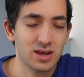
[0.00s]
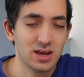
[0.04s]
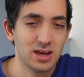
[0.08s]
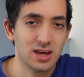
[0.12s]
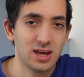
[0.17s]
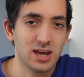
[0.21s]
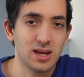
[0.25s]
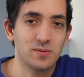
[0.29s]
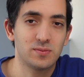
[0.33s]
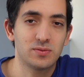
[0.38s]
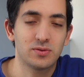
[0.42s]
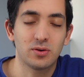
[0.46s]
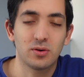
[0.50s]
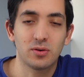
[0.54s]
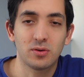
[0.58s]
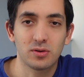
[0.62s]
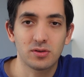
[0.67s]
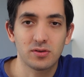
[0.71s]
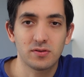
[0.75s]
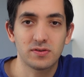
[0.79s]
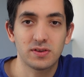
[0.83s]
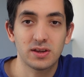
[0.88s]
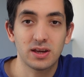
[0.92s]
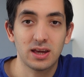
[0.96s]
it keeps
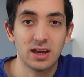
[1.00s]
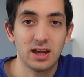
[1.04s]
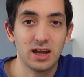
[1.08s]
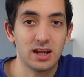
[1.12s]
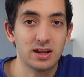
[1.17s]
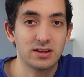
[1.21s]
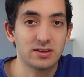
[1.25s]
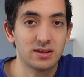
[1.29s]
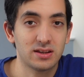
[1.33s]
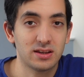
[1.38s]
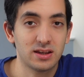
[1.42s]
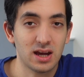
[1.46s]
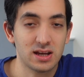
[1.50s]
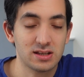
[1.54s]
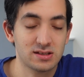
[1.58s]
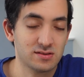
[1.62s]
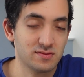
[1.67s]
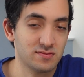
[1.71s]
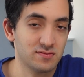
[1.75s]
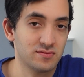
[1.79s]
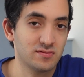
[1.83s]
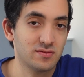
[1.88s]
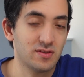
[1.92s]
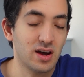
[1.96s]
all of the kit nice
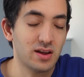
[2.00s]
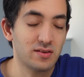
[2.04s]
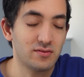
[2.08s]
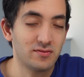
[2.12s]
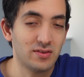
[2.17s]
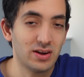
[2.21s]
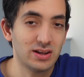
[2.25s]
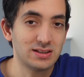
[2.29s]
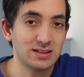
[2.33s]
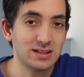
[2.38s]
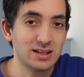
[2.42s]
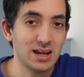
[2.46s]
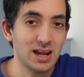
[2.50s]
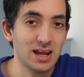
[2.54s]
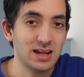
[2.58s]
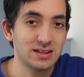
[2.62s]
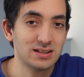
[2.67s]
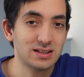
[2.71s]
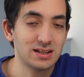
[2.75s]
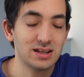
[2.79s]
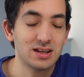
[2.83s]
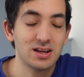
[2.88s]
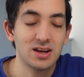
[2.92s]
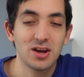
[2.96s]
and
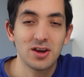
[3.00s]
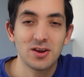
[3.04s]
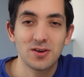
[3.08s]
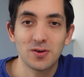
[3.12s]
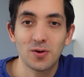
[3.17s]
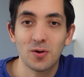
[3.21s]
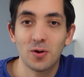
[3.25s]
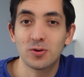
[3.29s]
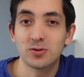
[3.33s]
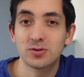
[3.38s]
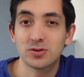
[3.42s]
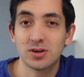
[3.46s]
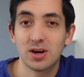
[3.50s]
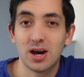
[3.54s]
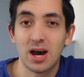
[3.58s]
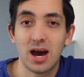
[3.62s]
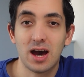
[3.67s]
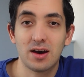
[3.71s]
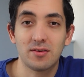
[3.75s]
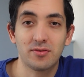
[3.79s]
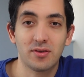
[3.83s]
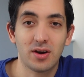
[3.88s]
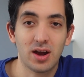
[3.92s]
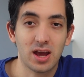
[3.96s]
ventilated. You also
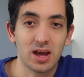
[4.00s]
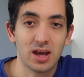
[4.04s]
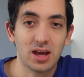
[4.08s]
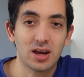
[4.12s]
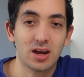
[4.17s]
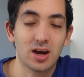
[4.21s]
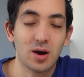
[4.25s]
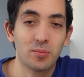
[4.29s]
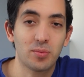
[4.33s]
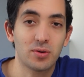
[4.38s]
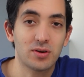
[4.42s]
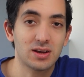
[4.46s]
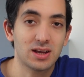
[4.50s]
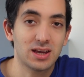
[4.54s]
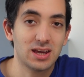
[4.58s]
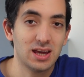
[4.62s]
have a couple of